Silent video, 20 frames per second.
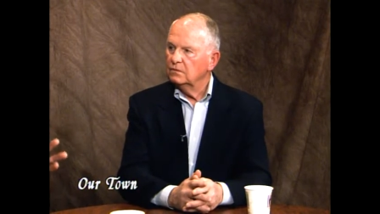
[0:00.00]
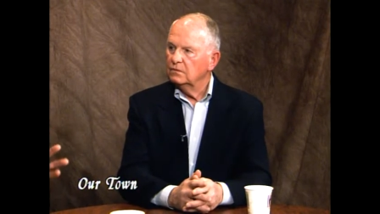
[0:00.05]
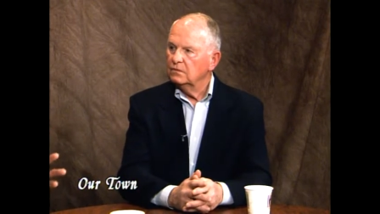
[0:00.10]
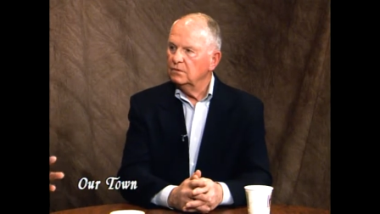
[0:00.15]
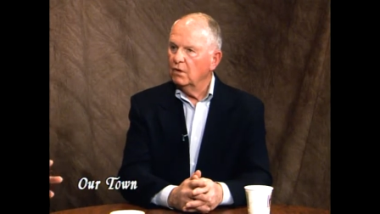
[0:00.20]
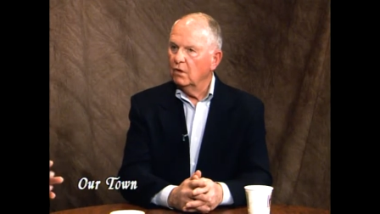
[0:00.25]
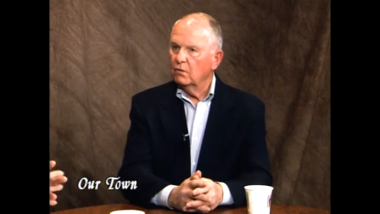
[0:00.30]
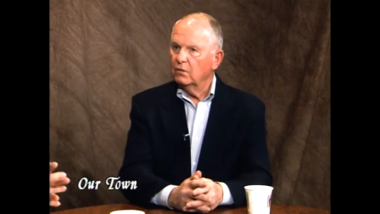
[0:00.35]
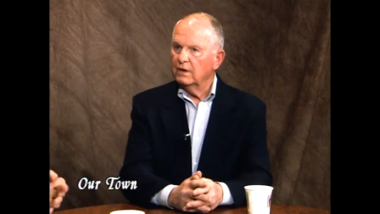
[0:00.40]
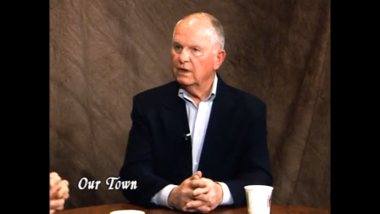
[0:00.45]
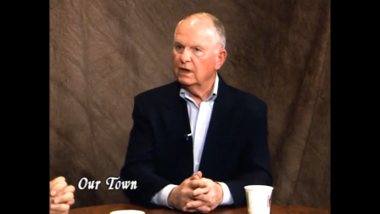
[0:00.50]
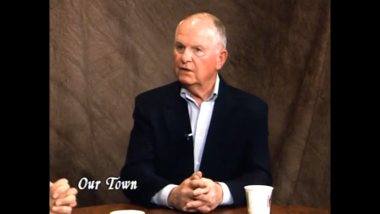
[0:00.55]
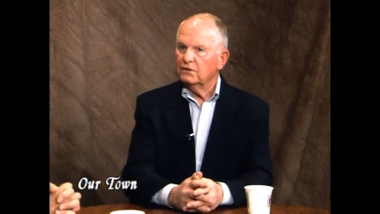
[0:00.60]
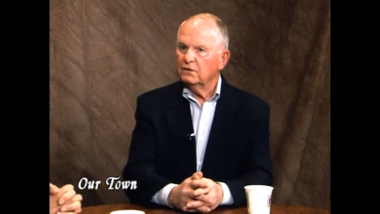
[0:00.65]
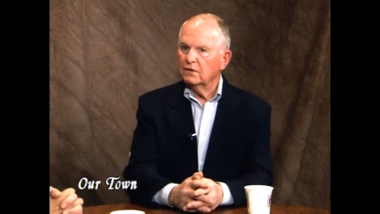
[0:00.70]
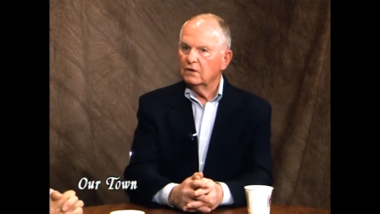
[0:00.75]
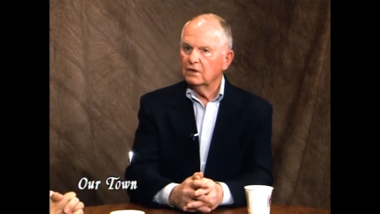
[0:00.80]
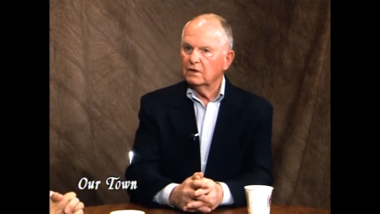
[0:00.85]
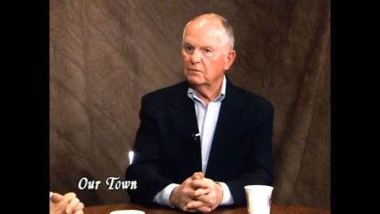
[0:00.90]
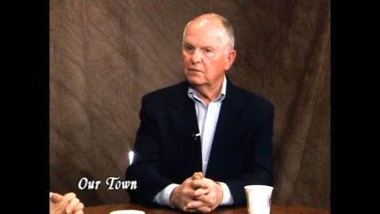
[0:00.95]
no, we're not
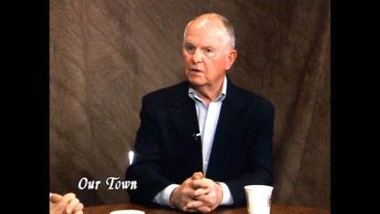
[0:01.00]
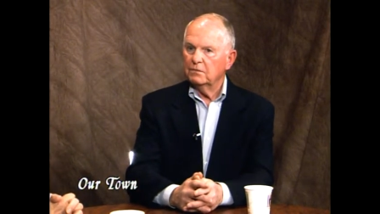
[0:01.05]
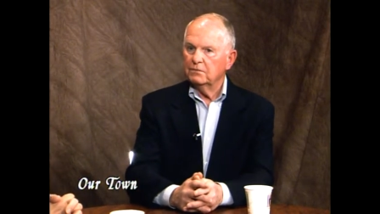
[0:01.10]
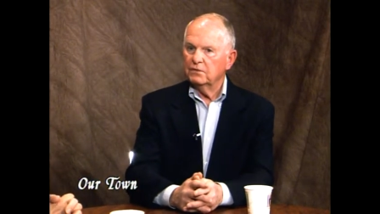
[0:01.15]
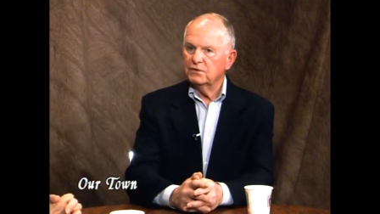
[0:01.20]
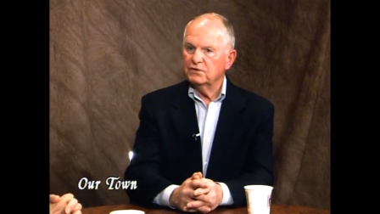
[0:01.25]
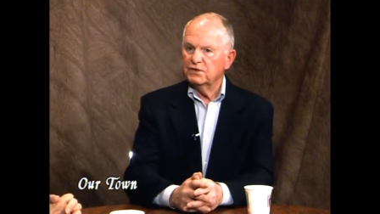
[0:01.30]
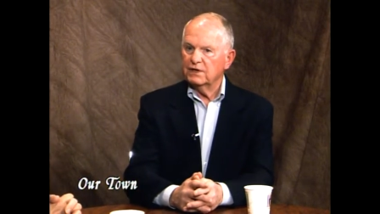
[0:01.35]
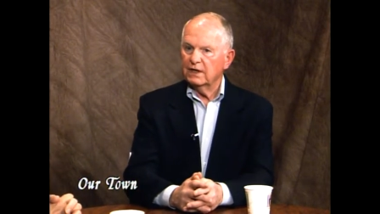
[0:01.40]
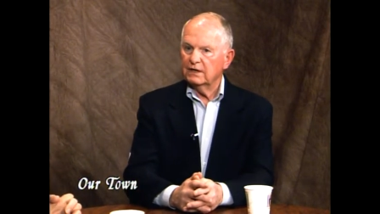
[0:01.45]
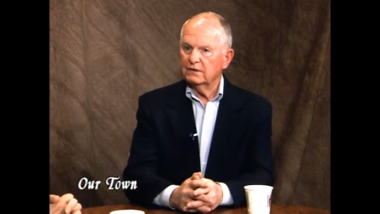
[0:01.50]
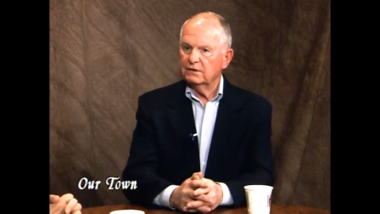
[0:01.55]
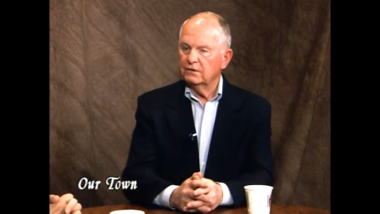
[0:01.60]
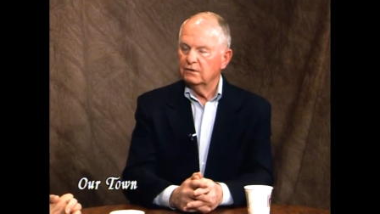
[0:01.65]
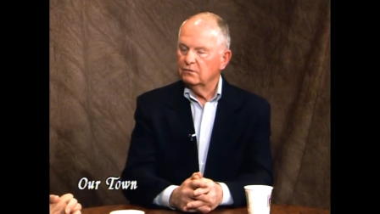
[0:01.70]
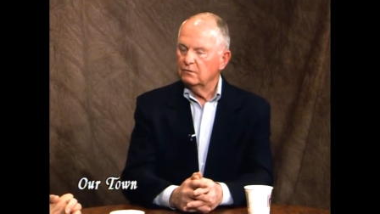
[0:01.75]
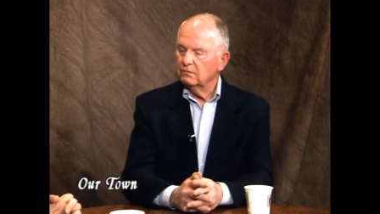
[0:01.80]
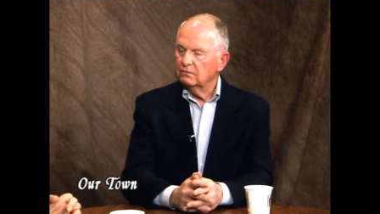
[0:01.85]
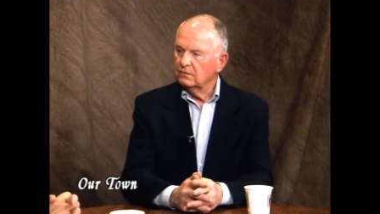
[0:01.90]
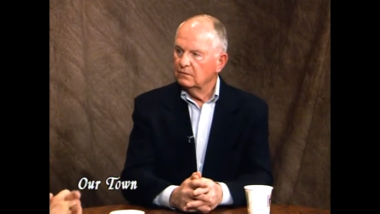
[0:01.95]
talking about projecting.
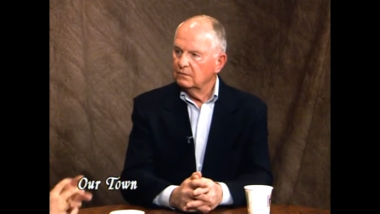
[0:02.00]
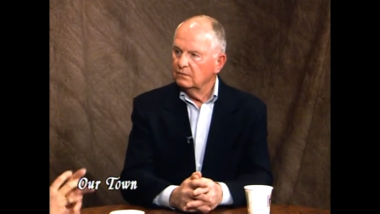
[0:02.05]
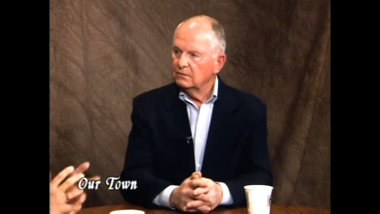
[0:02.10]
Financial